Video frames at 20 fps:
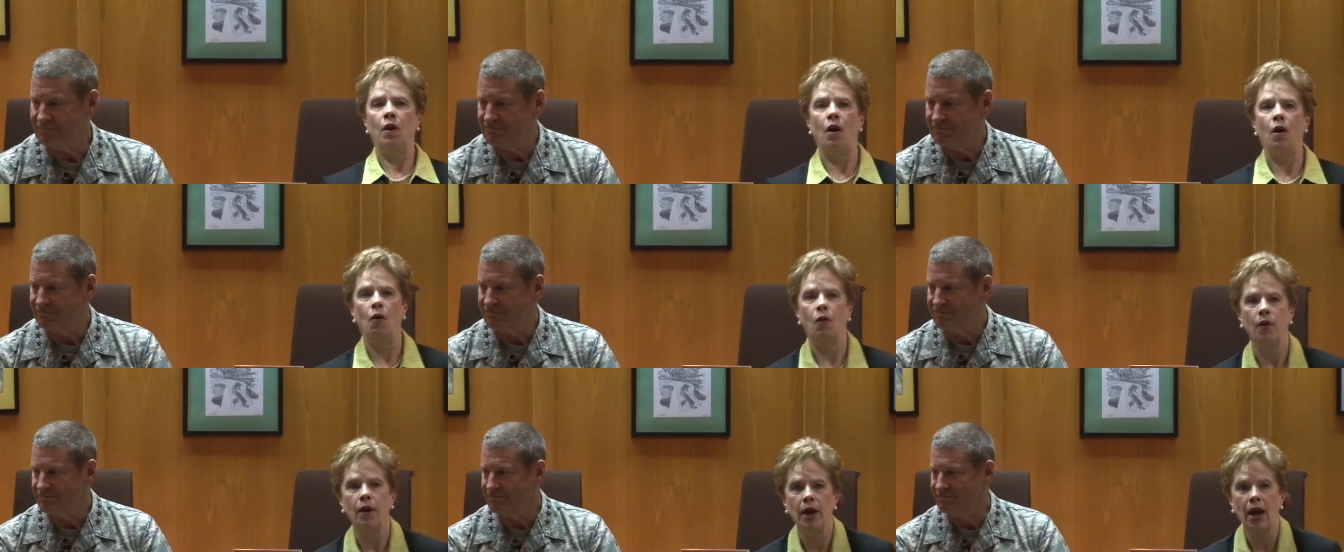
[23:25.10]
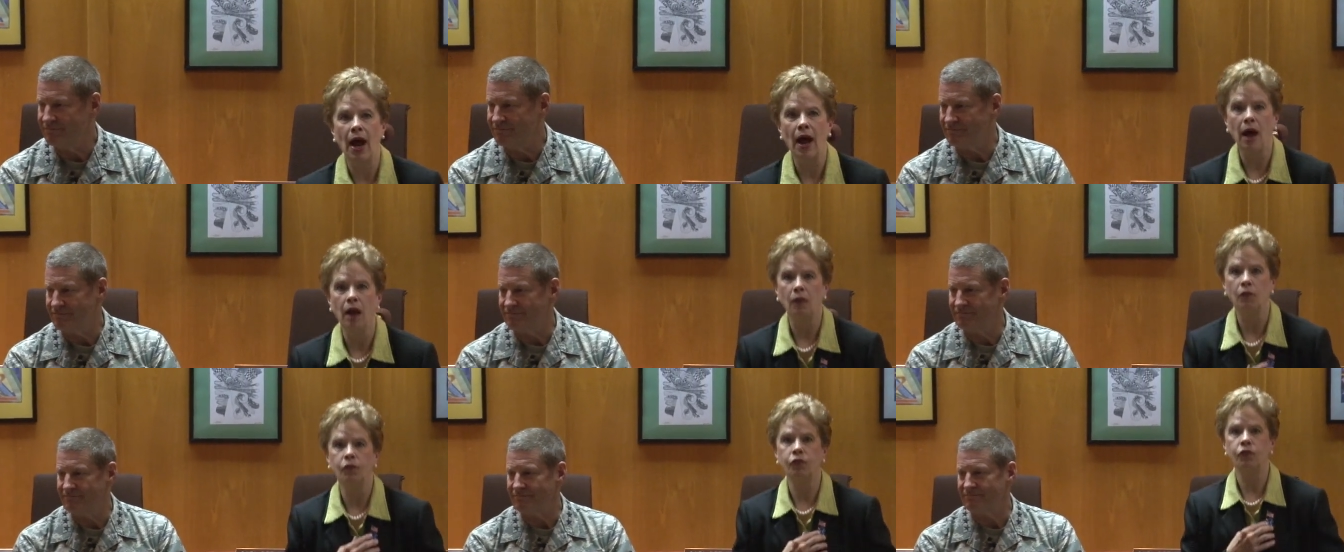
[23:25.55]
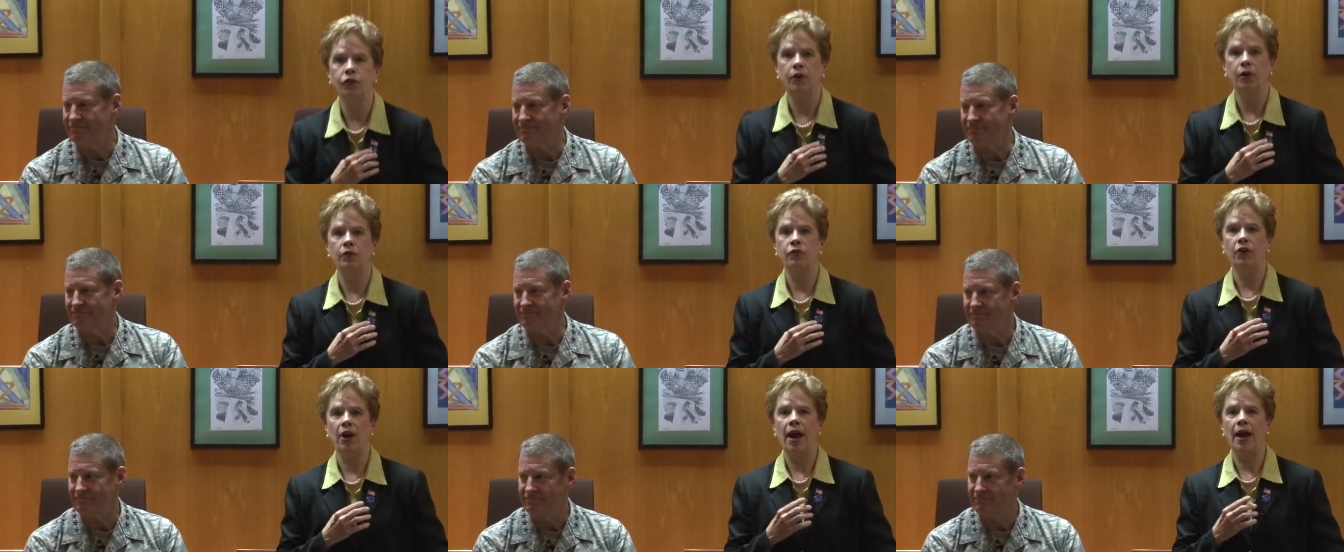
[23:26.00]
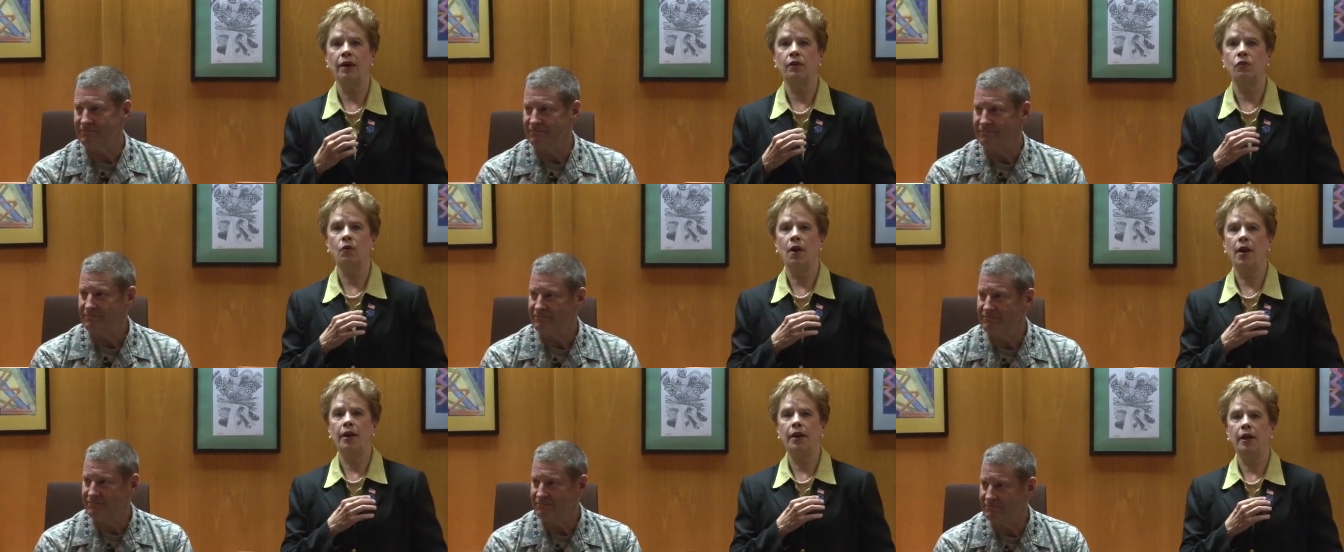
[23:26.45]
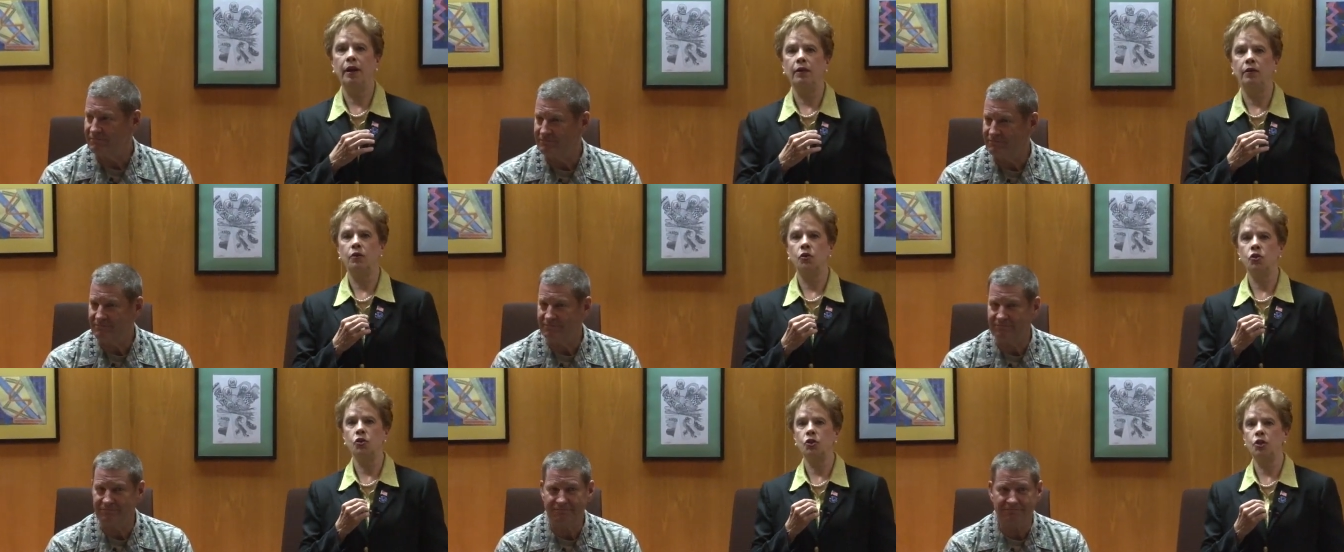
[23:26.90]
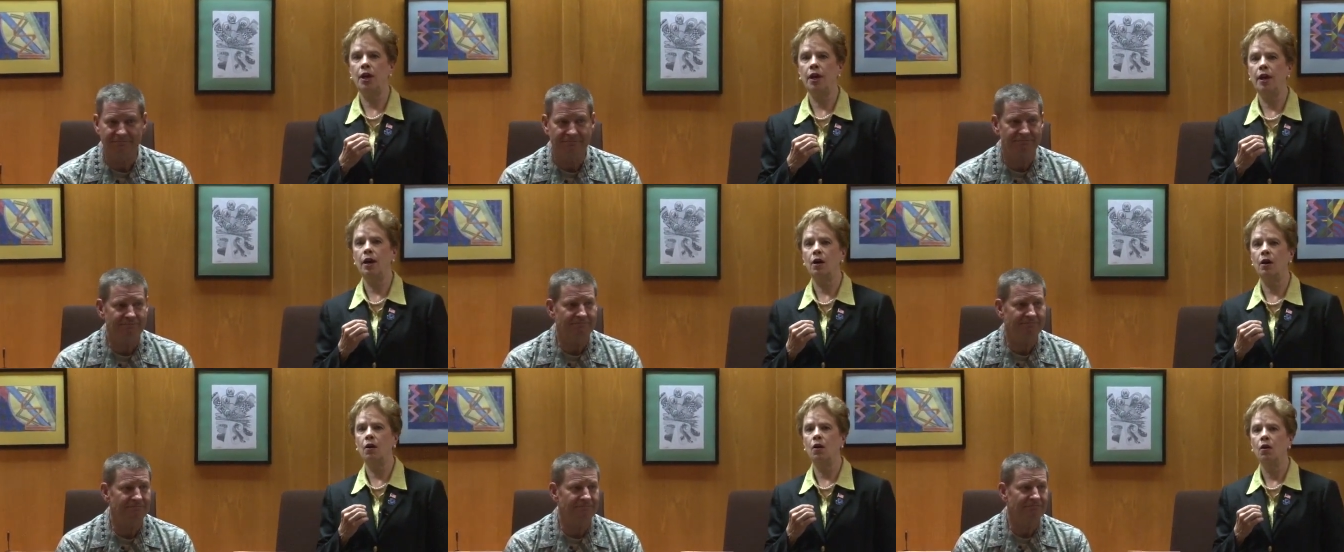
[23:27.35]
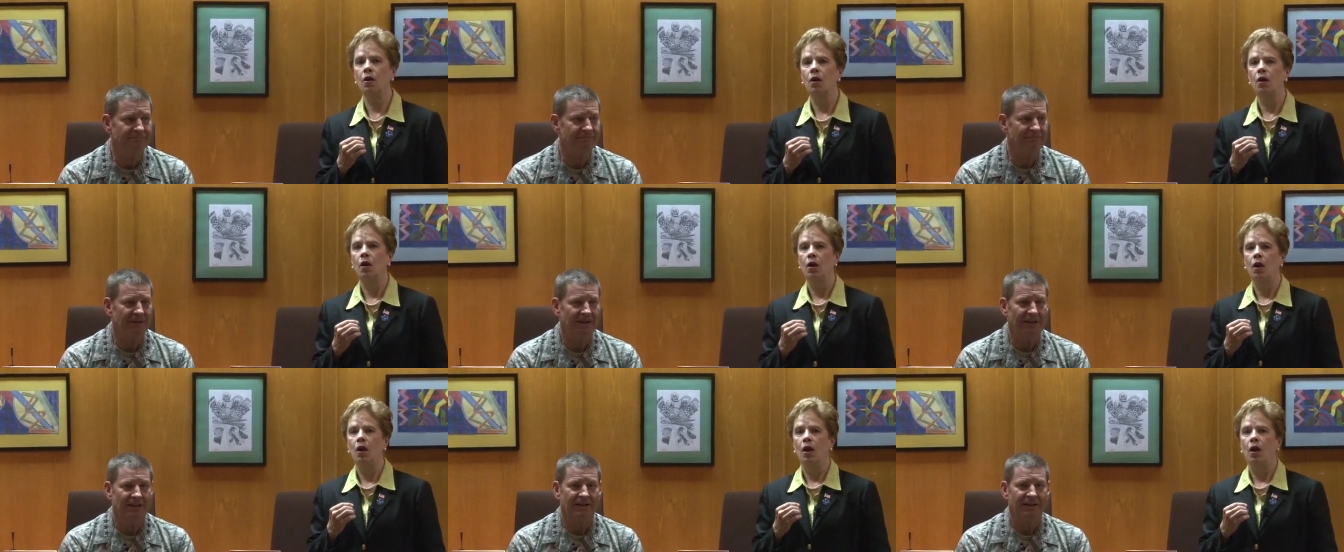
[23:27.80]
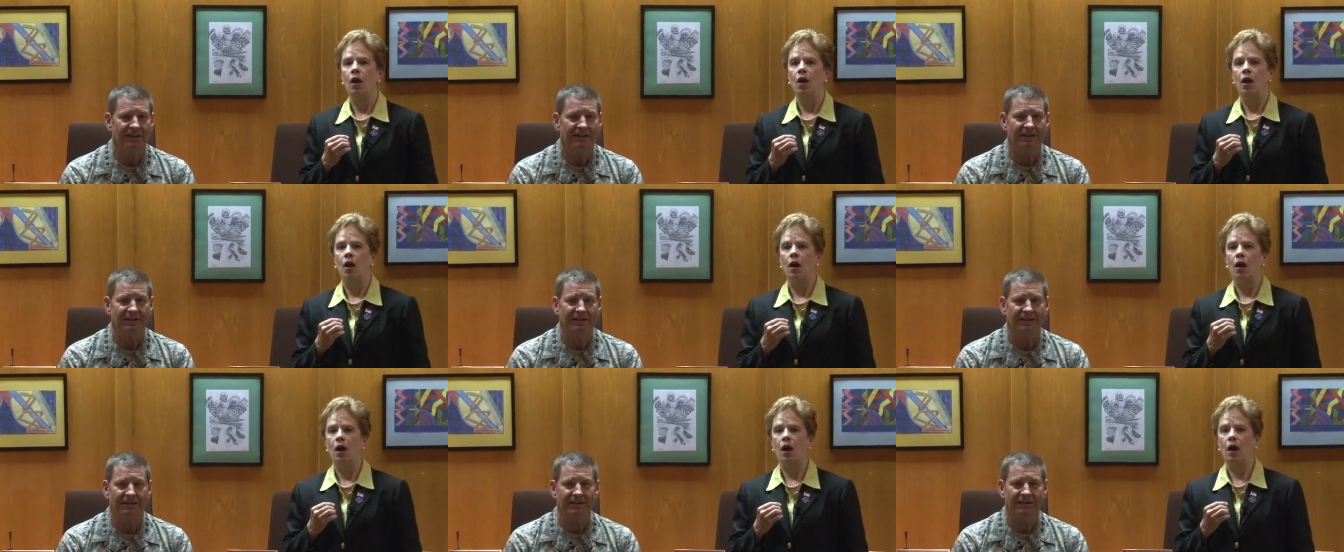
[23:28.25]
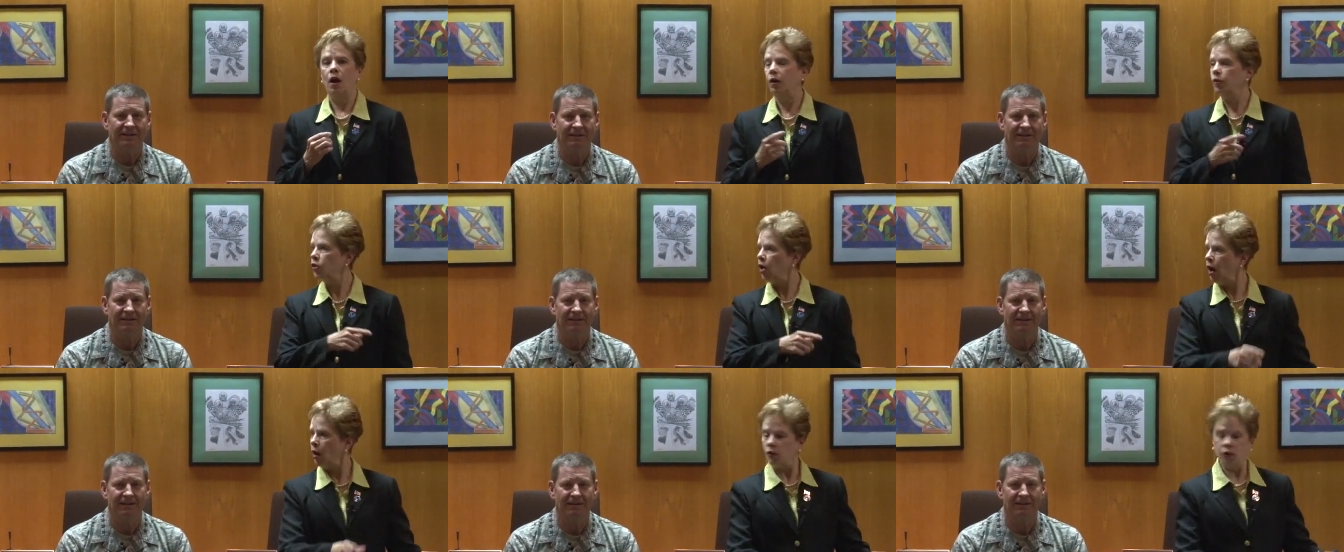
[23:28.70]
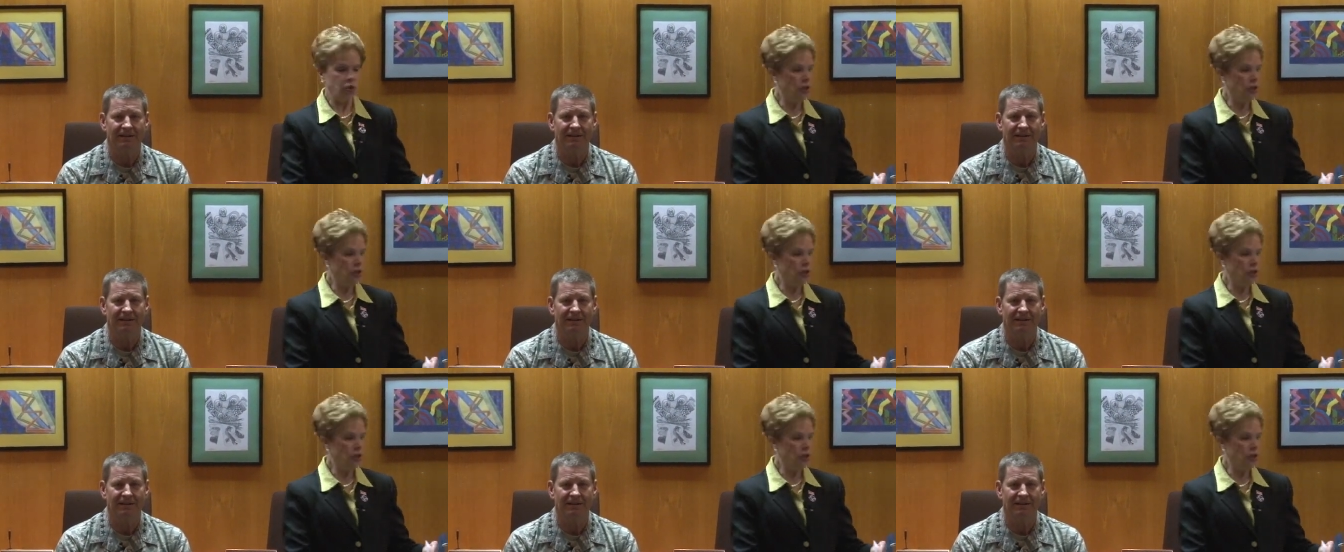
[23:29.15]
Speaker 1: though I'll, Jack, do I need to share? Uh, oh,